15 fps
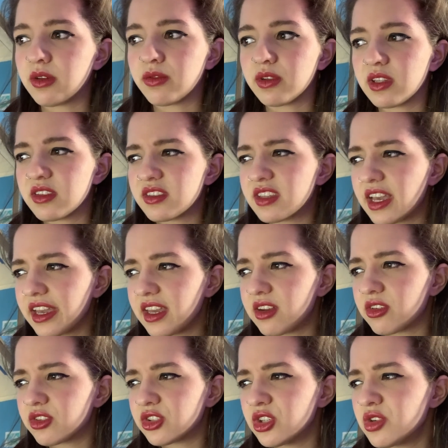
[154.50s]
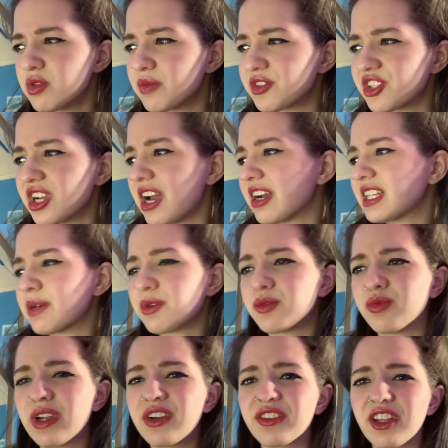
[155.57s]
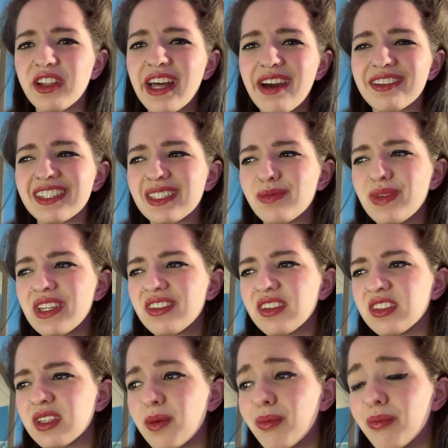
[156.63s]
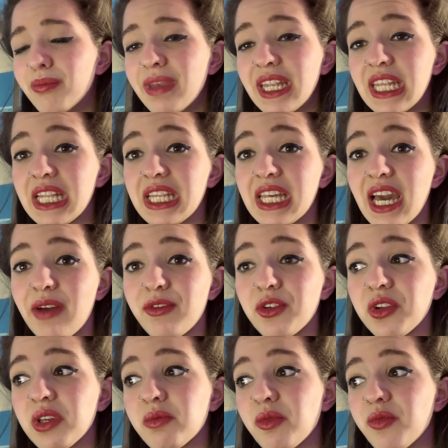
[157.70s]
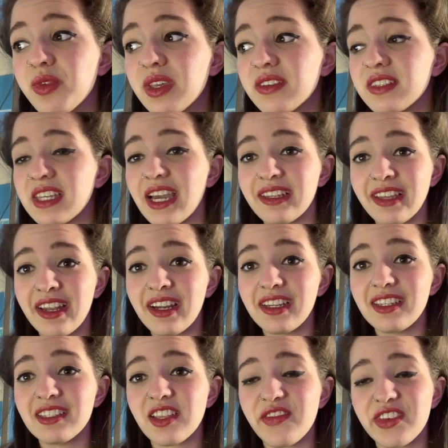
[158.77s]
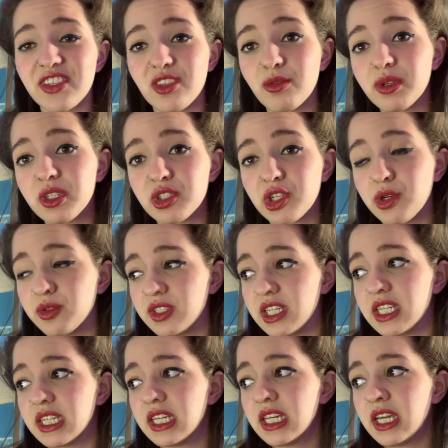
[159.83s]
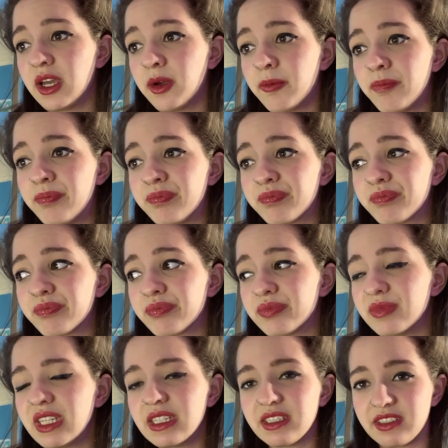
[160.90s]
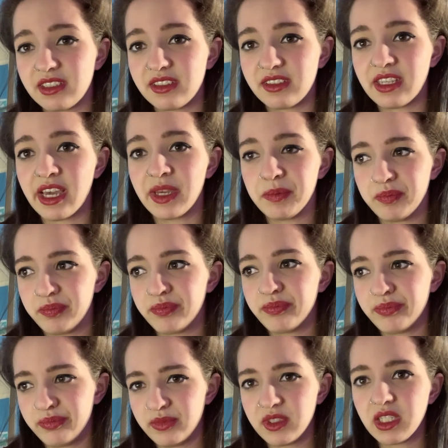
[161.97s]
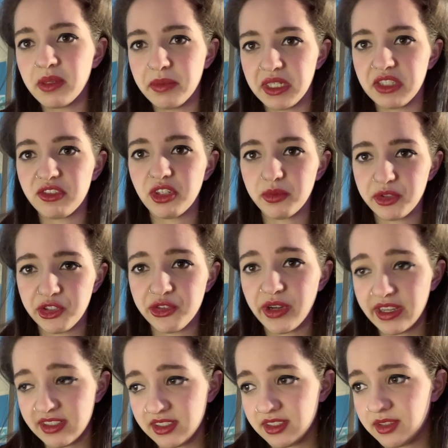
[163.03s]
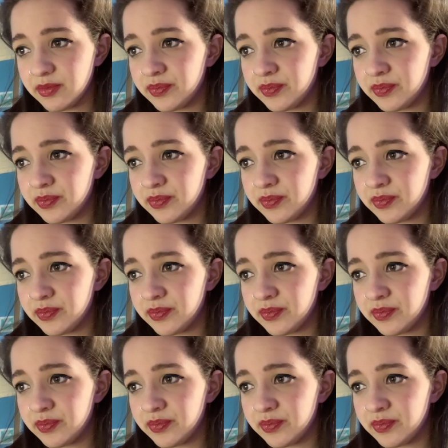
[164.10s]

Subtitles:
for the second or two of shock that would render the Cloud speechless immediately after he reveals the identities of his 3 chosen. Needless to say, the Minister was stressed.